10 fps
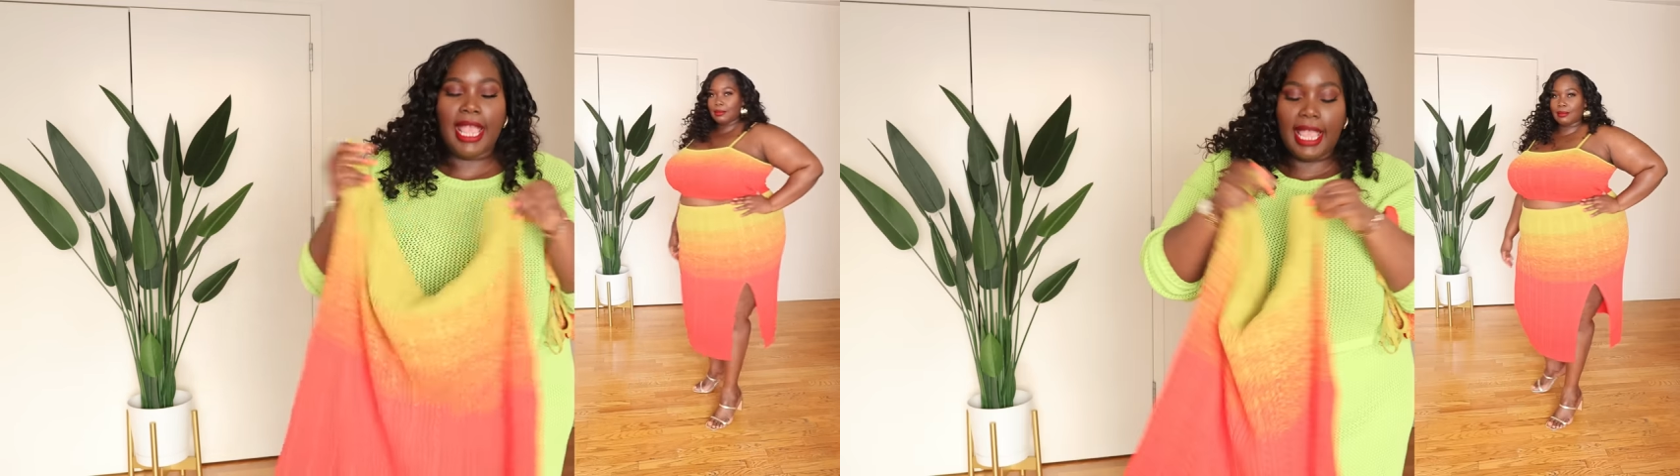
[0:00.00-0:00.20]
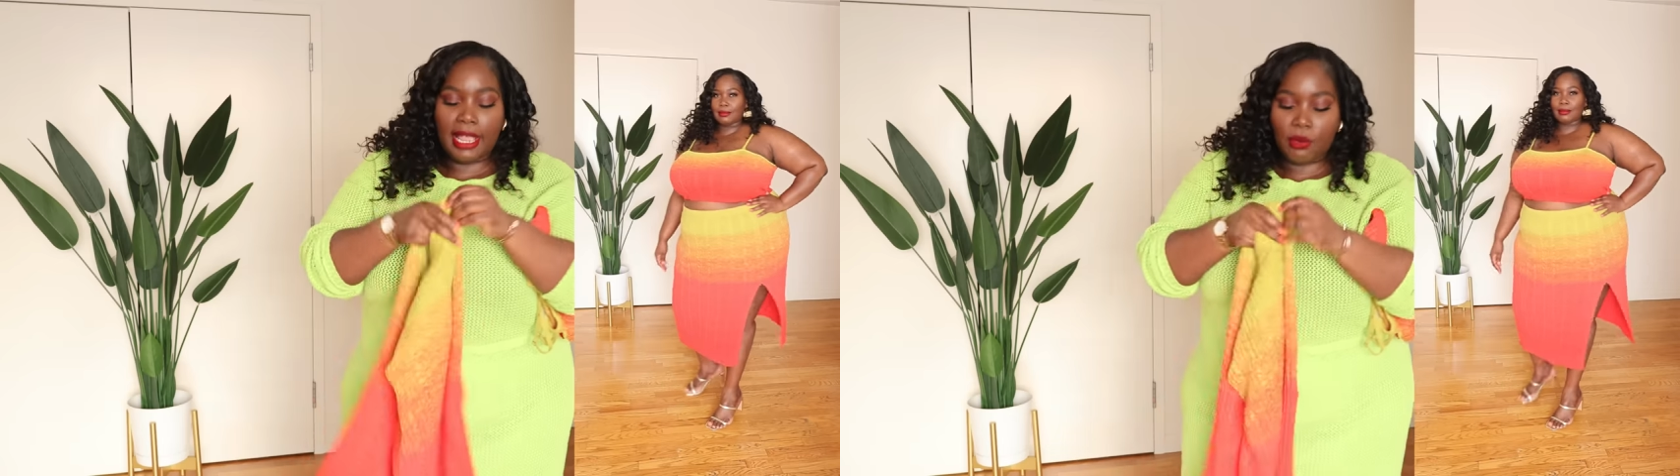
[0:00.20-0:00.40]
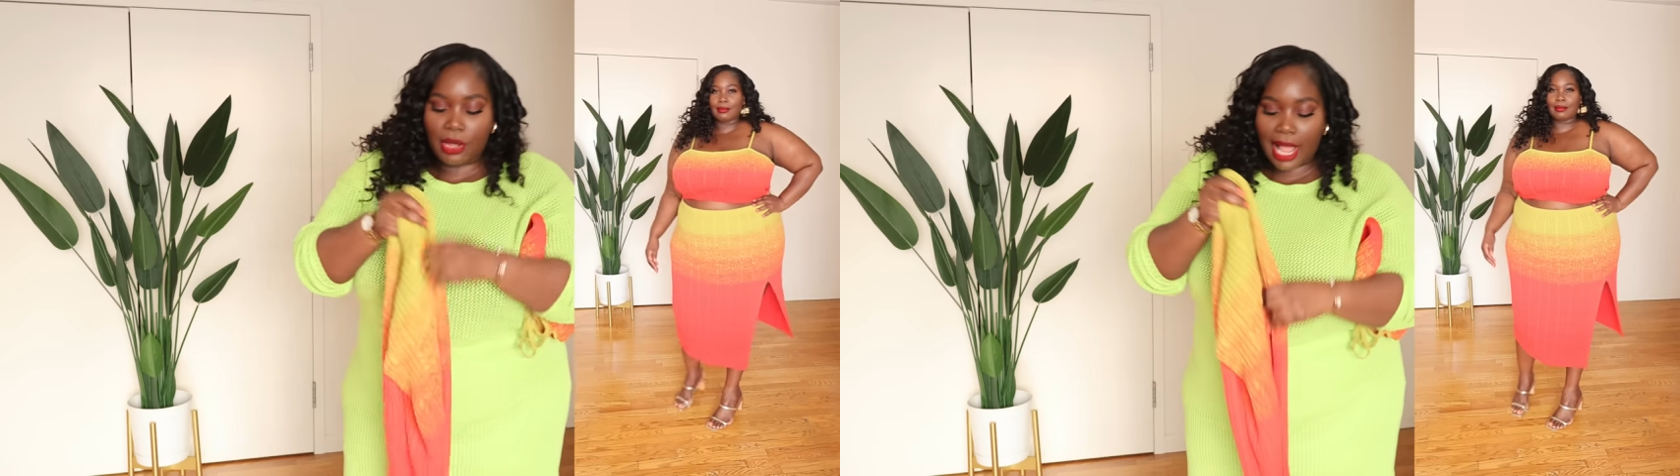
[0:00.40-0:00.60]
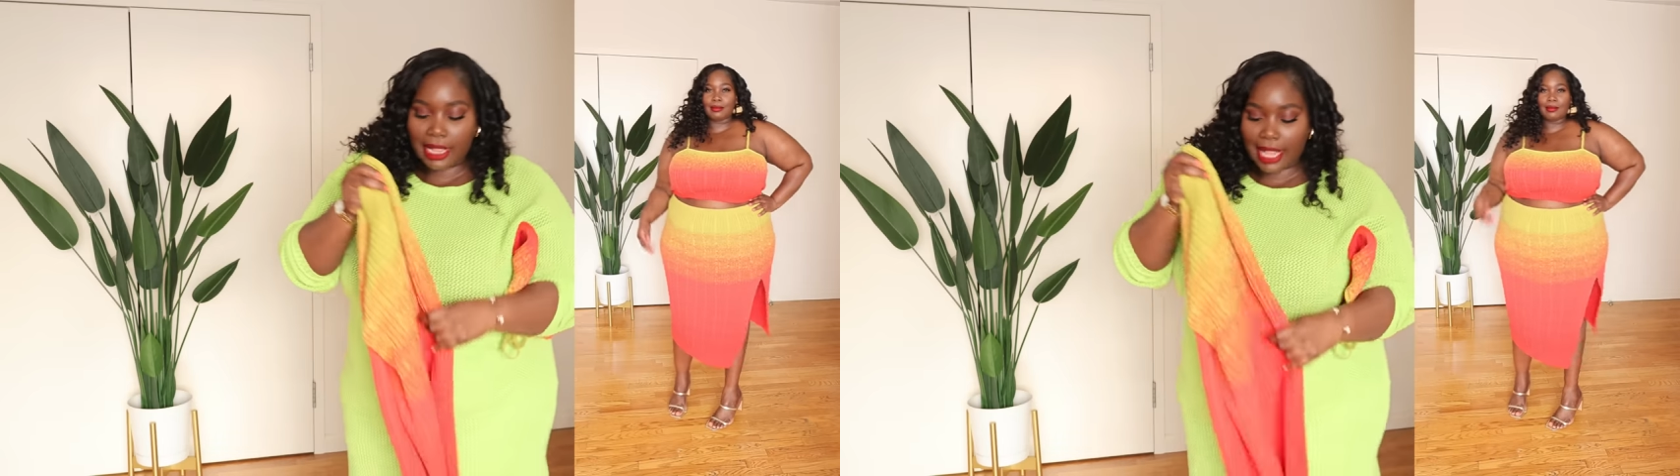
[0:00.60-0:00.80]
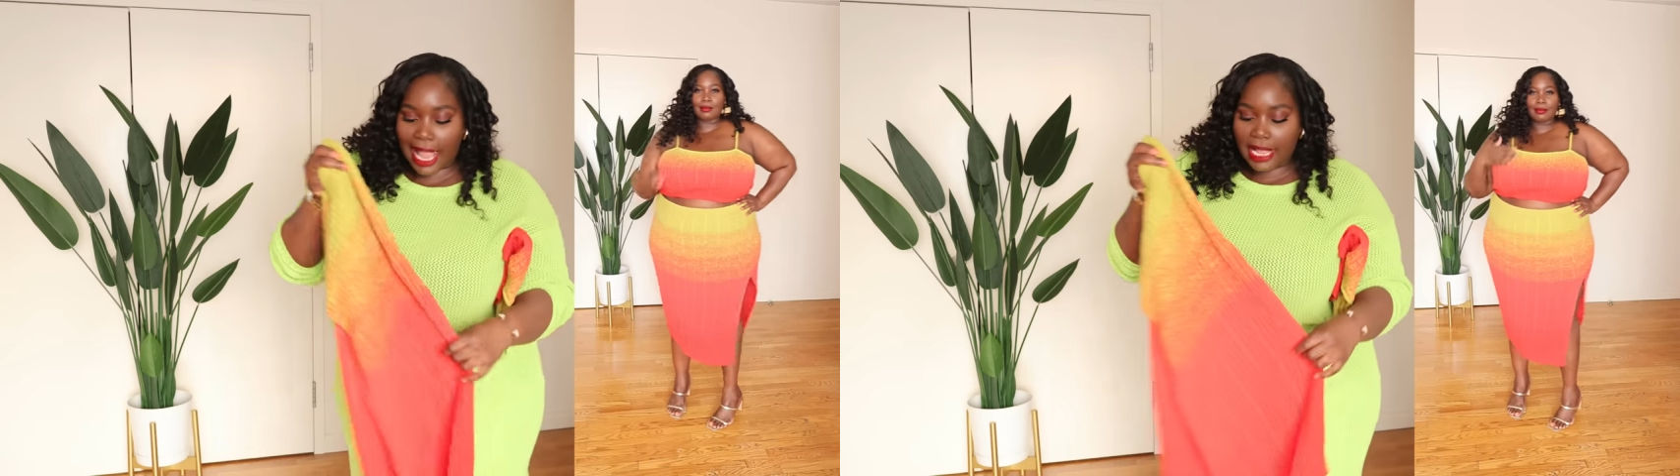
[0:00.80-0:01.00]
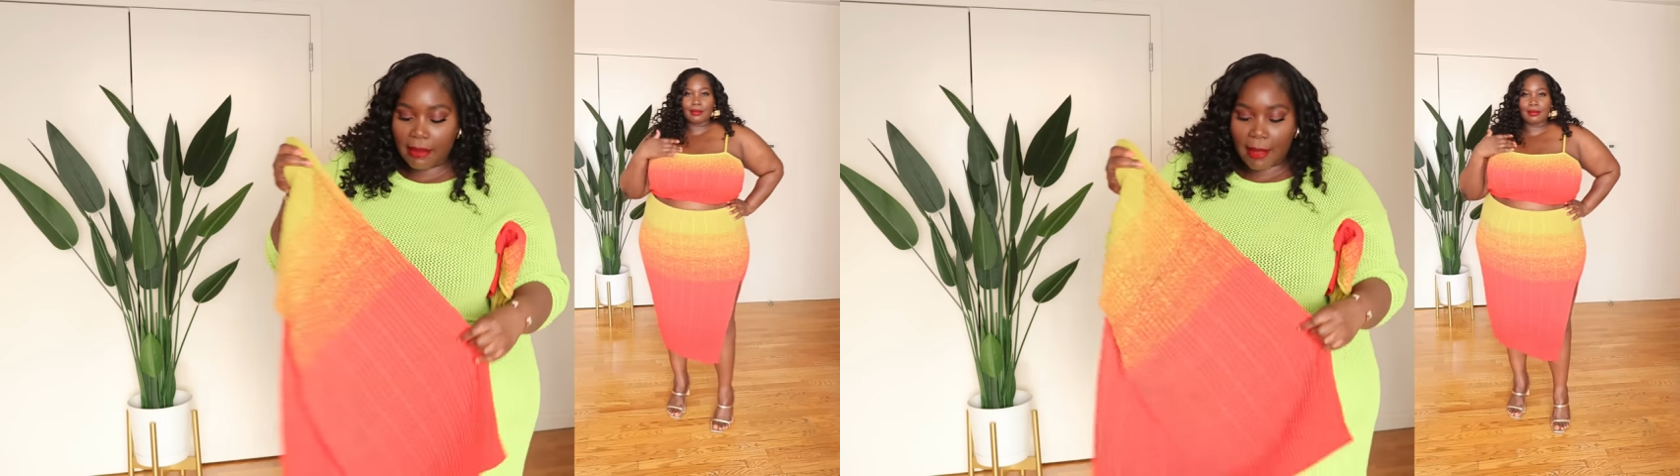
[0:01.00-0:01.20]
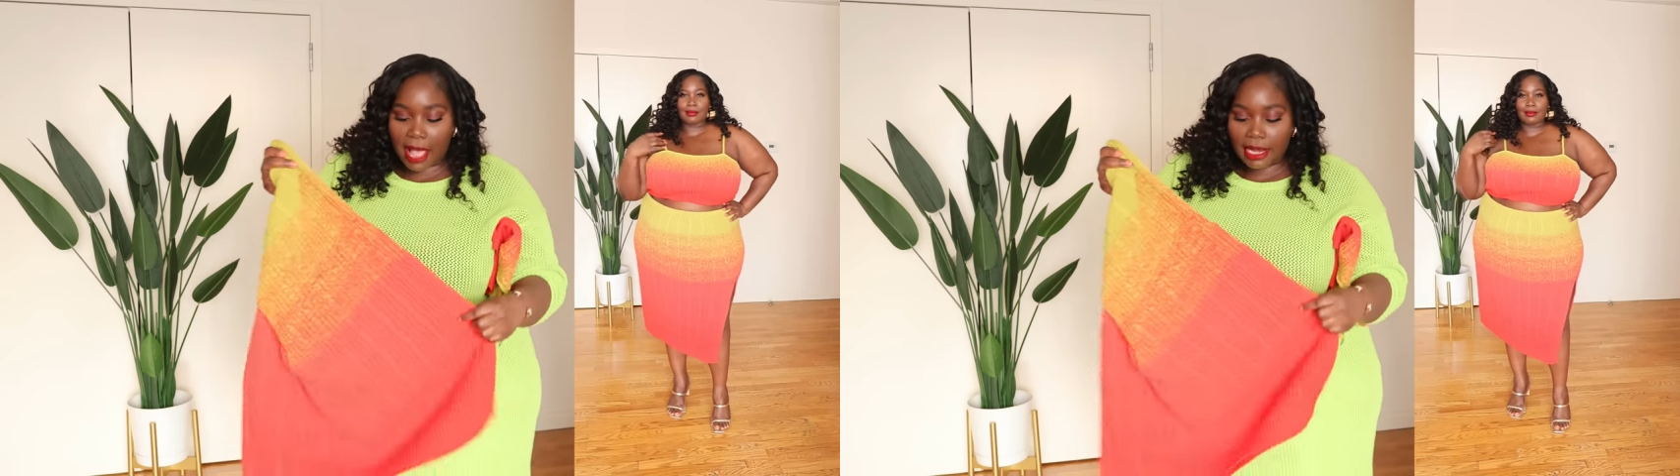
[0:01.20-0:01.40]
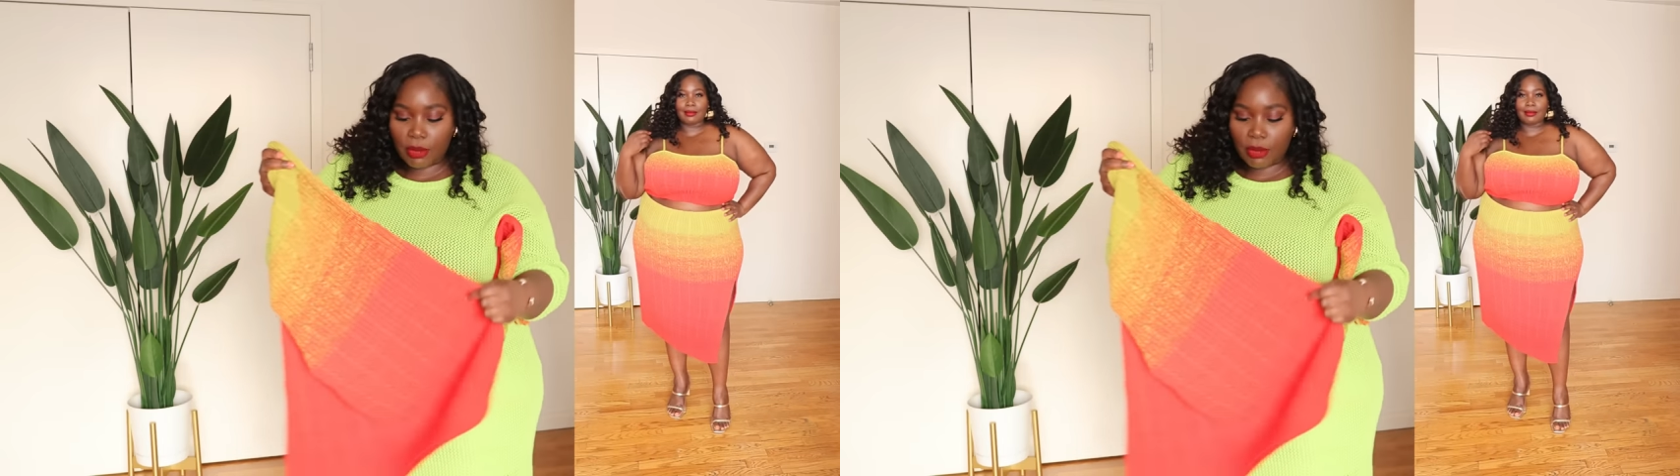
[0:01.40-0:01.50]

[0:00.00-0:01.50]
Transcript: And what I like about